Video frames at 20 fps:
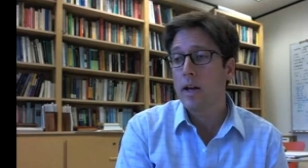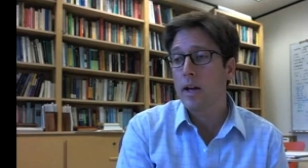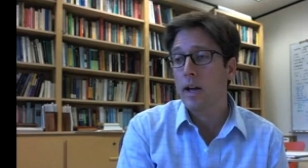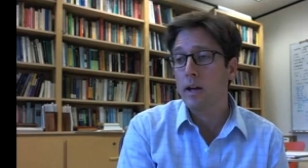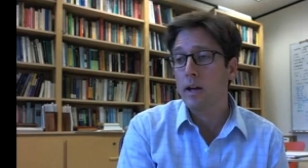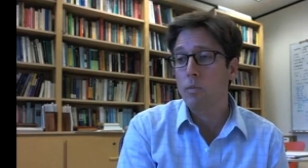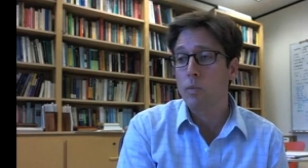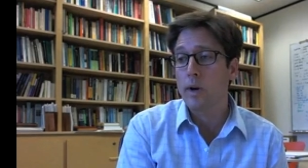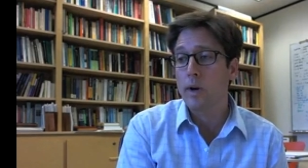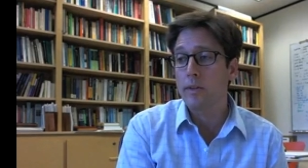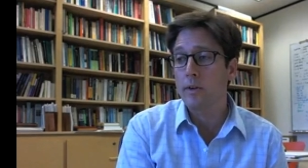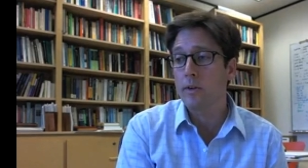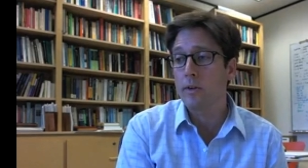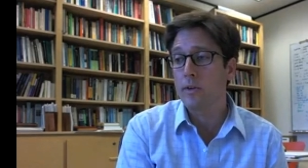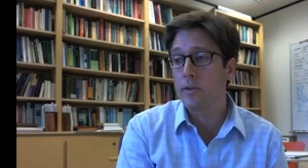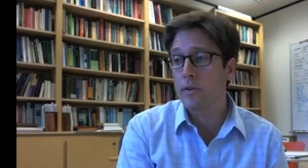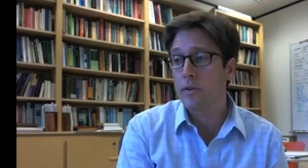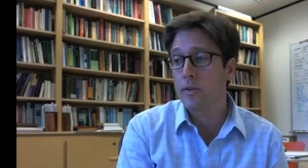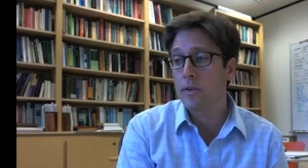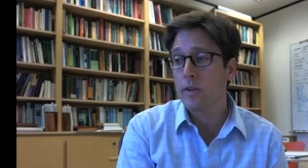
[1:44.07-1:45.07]
and
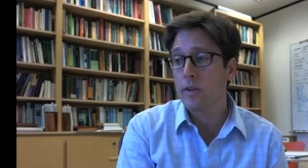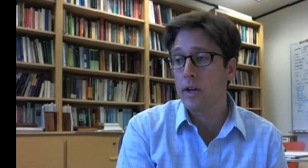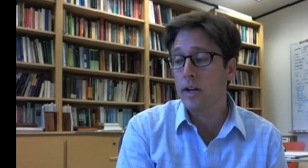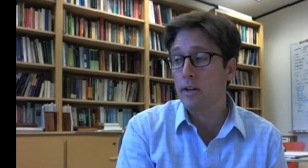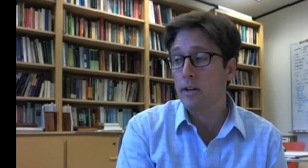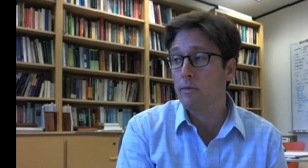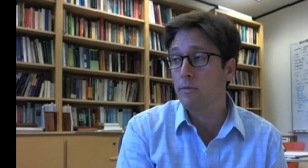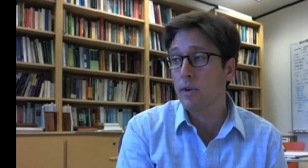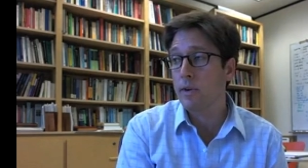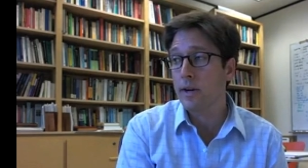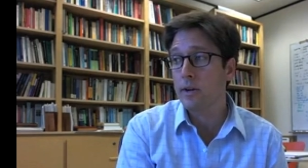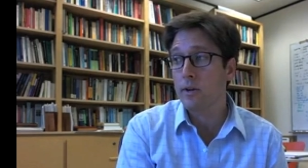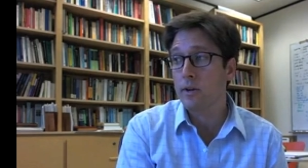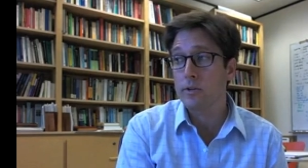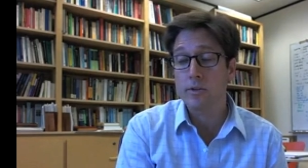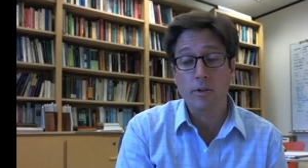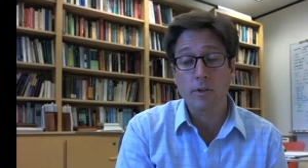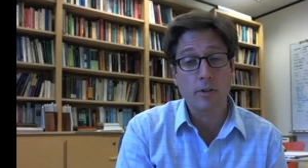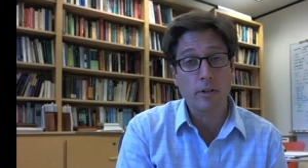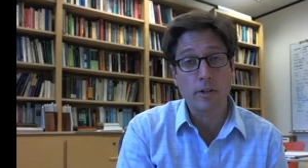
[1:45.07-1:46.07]
whether they can find
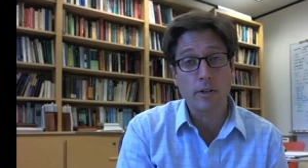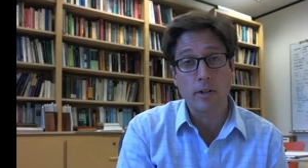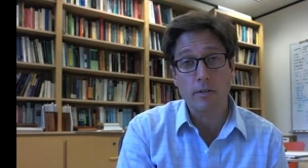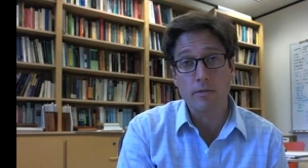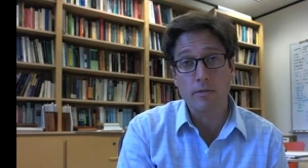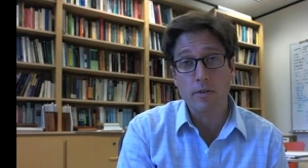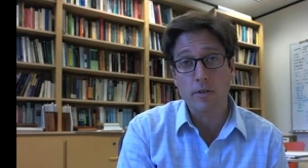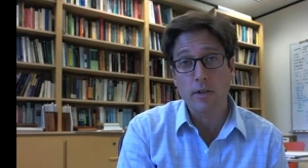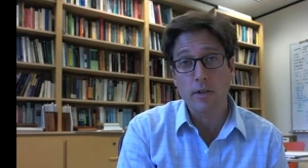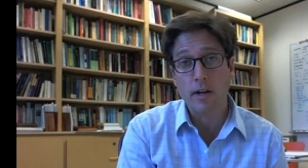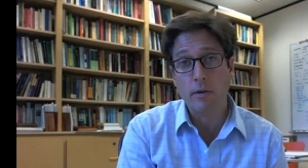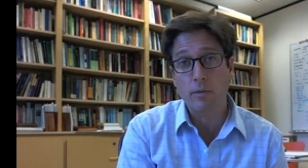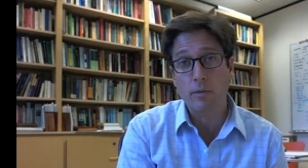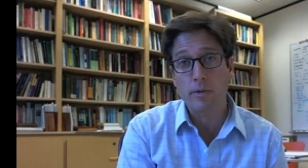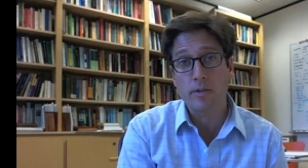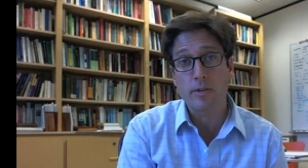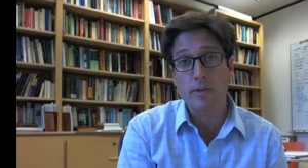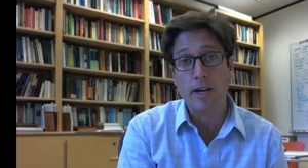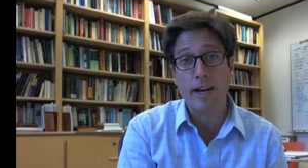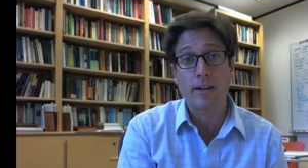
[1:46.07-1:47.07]
alternatives that
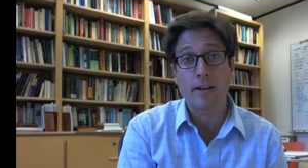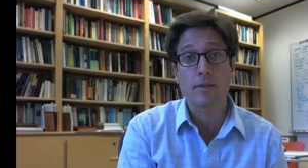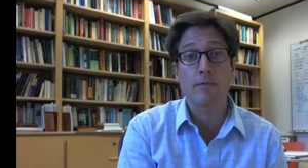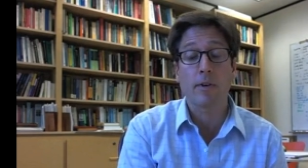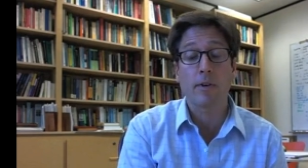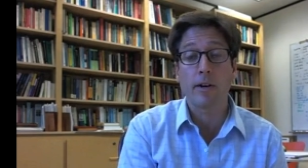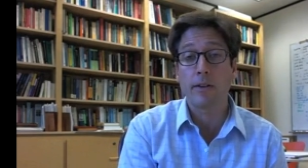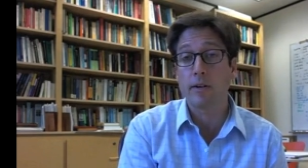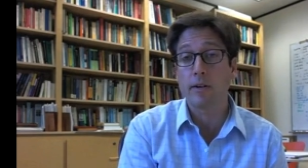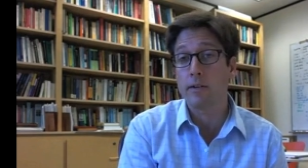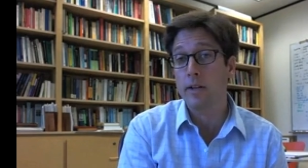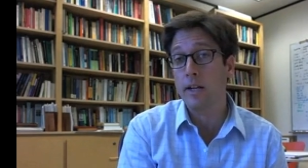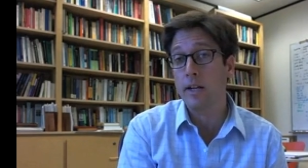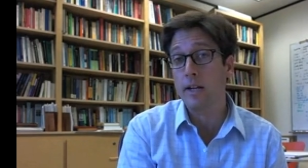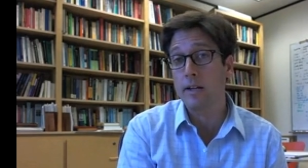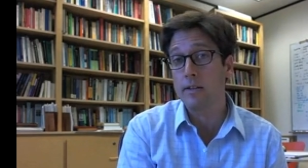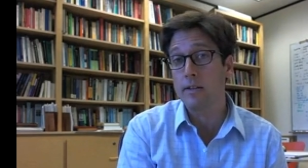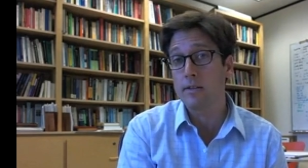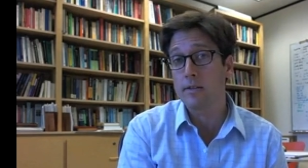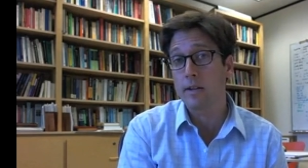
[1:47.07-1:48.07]
would satisfy their
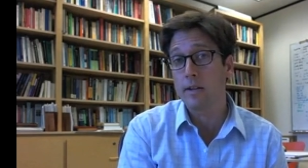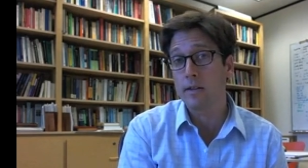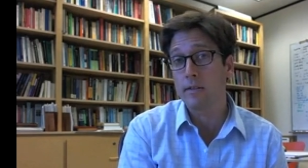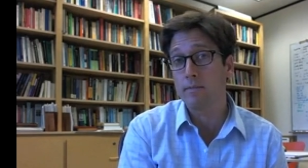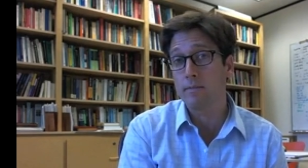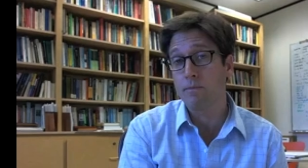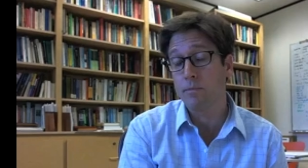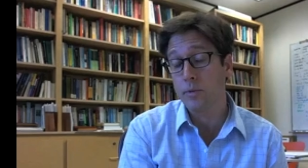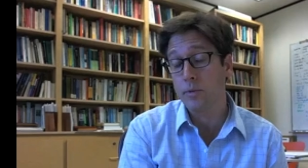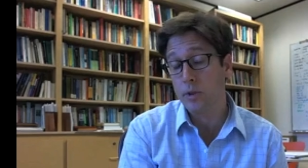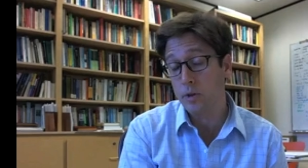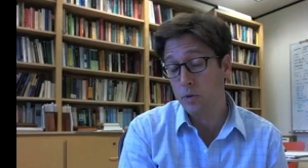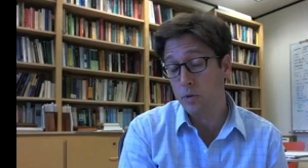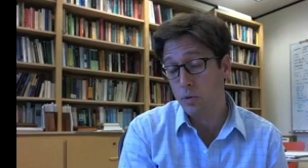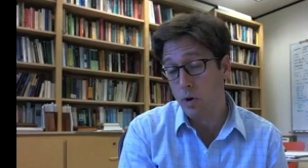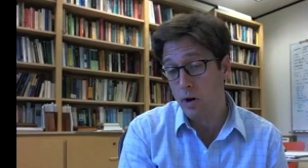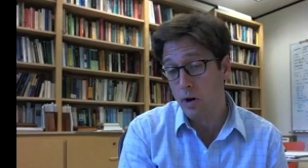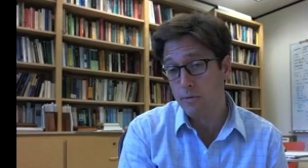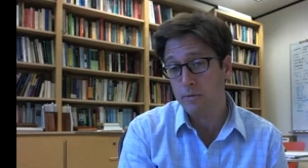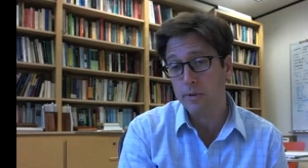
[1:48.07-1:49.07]
needs, and
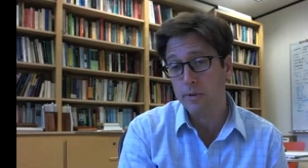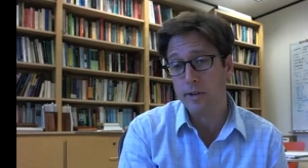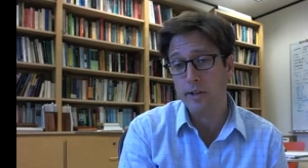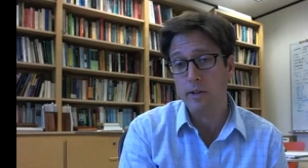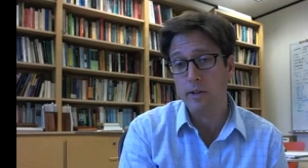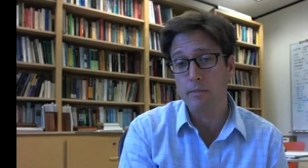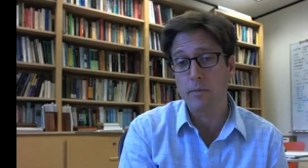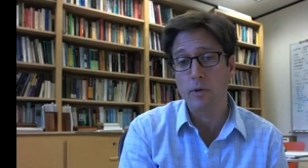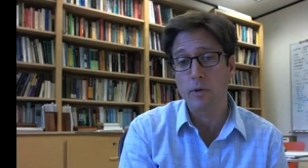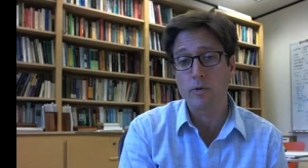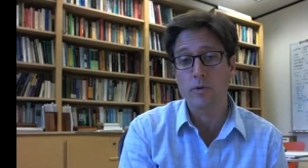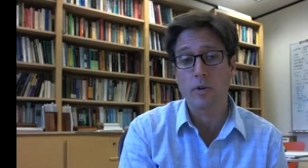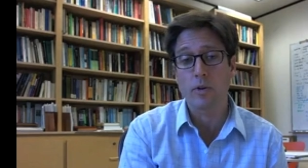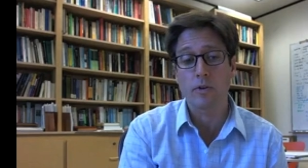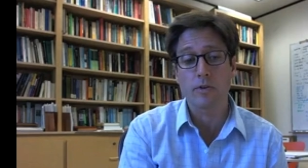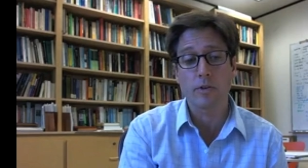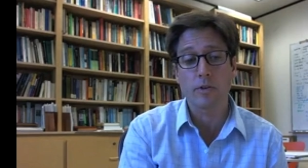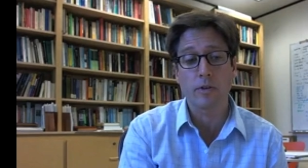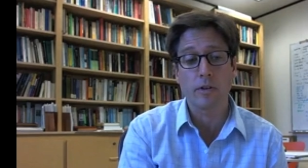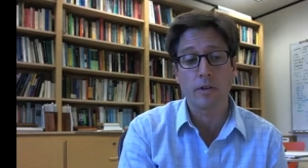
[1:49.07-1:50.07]
you offering them those
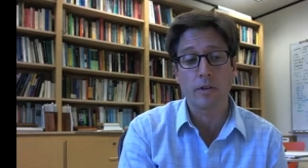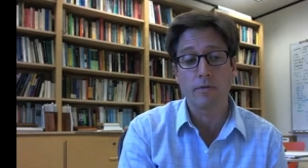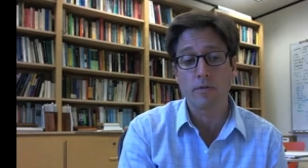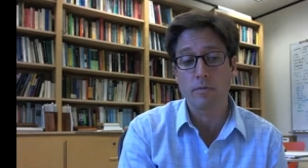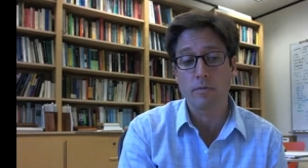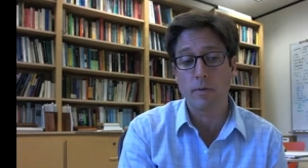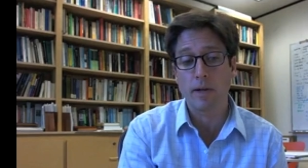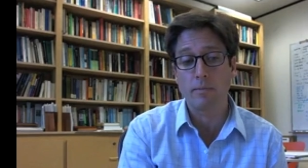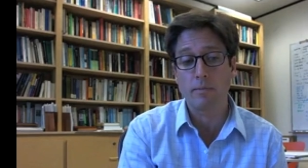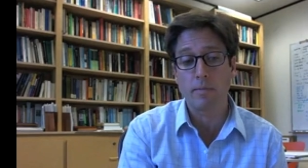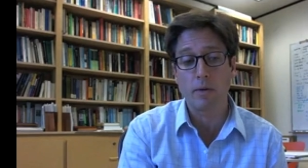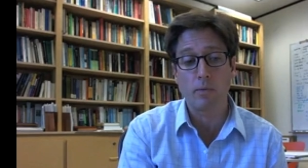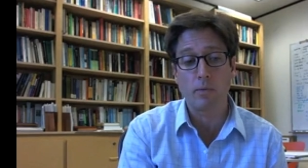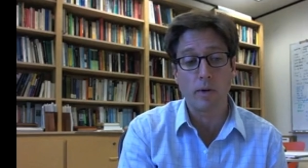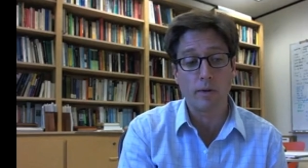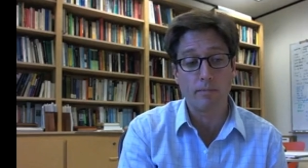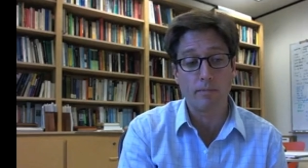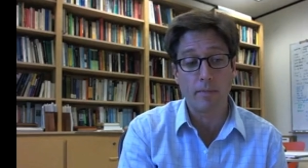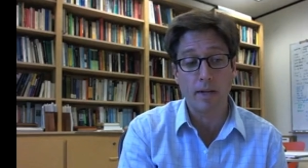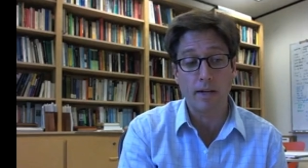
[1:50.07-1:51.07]
alternatives might be
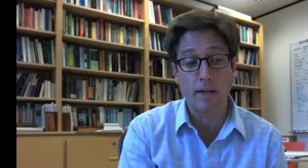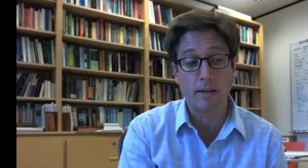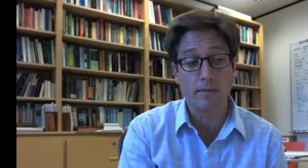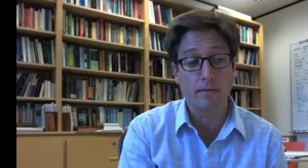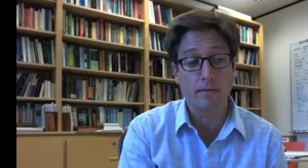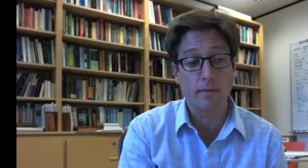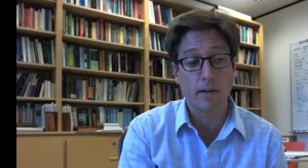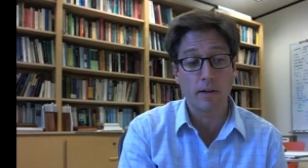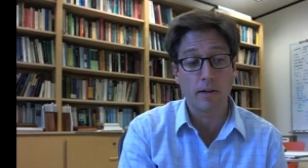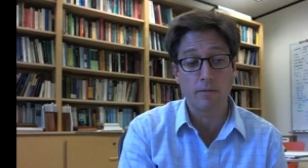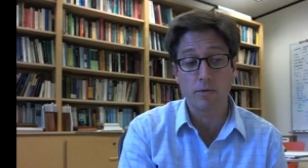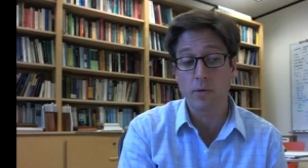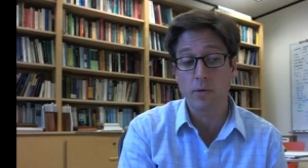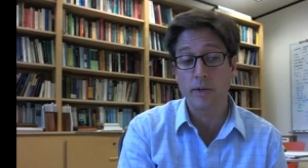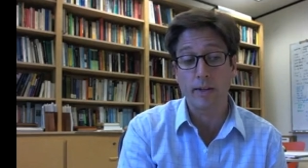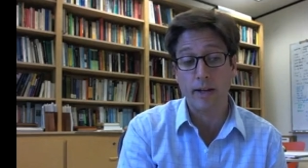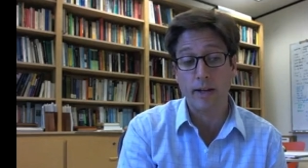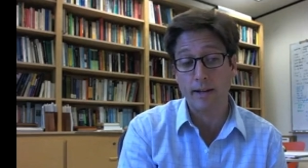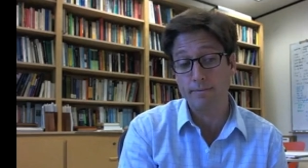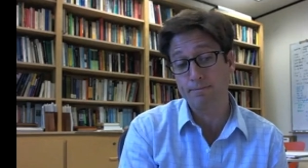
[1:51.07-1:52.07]
one mean of
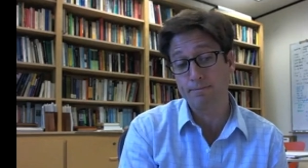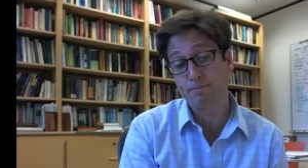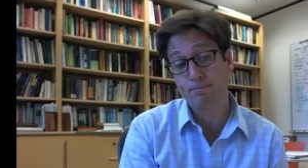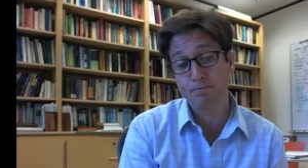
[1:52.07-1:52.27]
doing that.